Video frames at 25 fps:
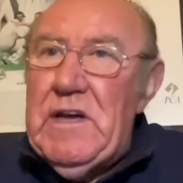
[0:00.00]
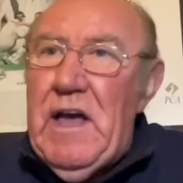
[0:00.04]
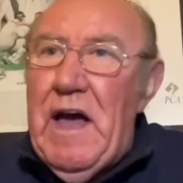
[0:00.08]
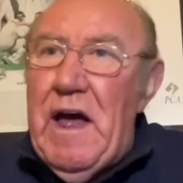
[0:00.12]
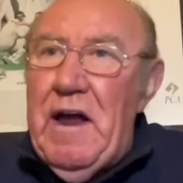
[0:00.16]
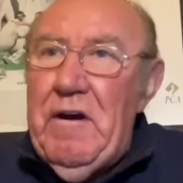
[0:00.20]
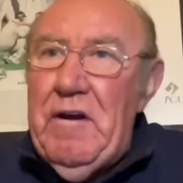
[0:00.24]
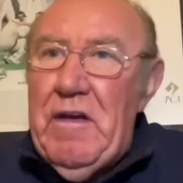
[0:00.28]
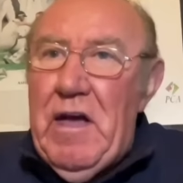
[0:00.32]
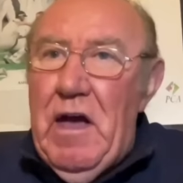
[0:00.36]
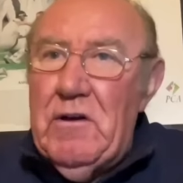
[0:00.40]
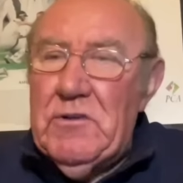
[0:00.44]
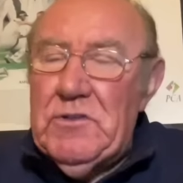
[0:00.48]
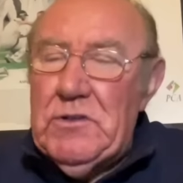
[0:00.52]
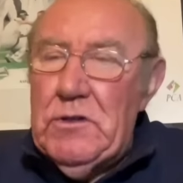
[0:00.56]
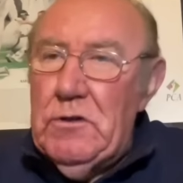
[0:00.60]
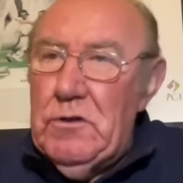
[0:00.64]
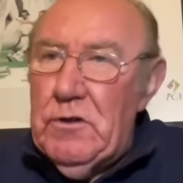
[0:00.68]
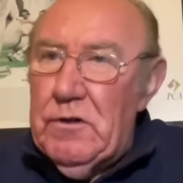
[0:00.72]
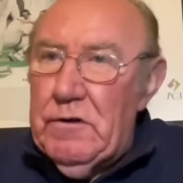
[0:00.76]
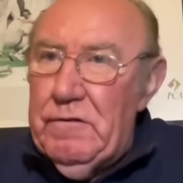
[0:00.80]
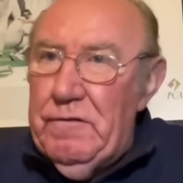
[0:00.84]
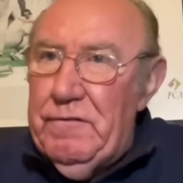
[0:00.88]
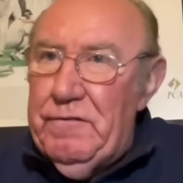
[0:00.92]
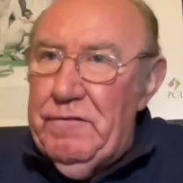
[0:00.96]
carry out a
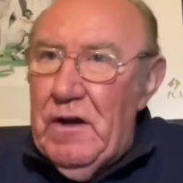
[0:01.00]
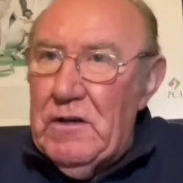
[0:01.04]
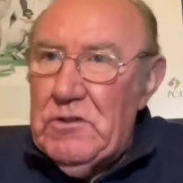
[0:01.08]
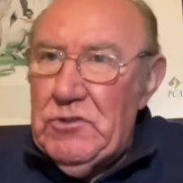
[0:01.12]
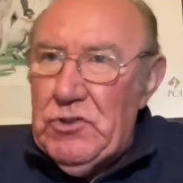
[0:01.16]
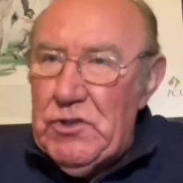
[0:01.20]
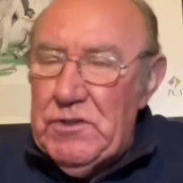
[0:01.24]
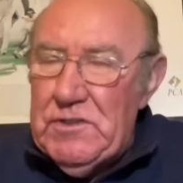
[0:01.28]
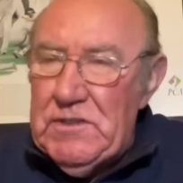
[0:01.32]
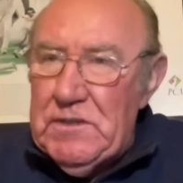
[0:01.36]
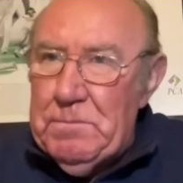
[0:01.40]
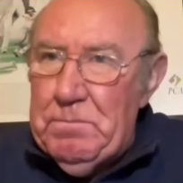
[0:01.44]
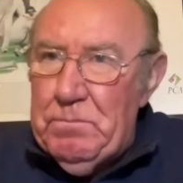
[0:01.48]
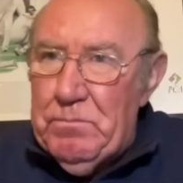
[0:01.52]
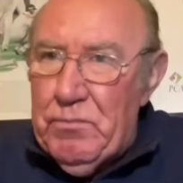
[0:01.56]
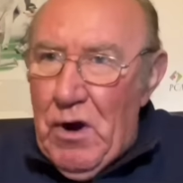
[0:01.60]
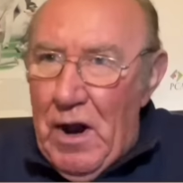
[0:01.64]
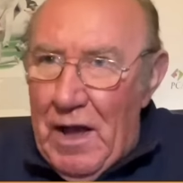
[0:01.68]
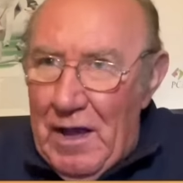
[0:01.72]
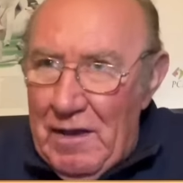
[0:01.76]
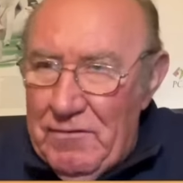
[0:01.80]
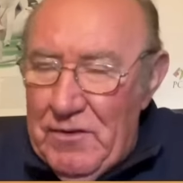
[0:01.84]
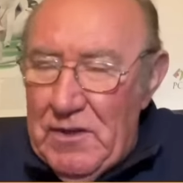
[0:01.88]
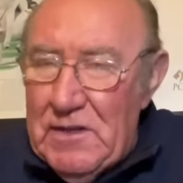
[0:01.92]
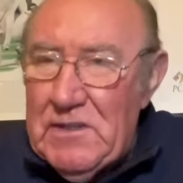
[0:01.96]
lot of functions in
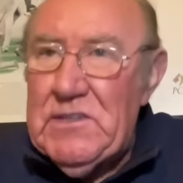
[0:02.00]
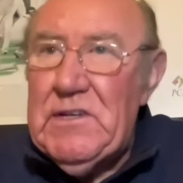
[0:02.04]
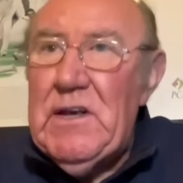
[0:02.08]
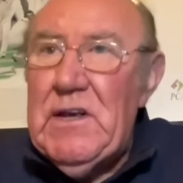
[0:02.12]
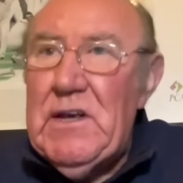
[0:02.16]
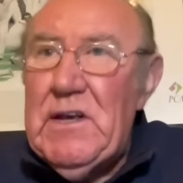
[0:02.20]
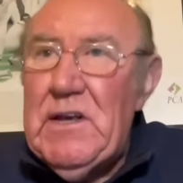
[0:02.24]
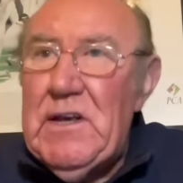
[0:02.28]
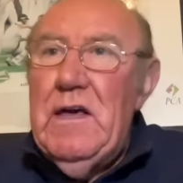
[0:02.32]
private,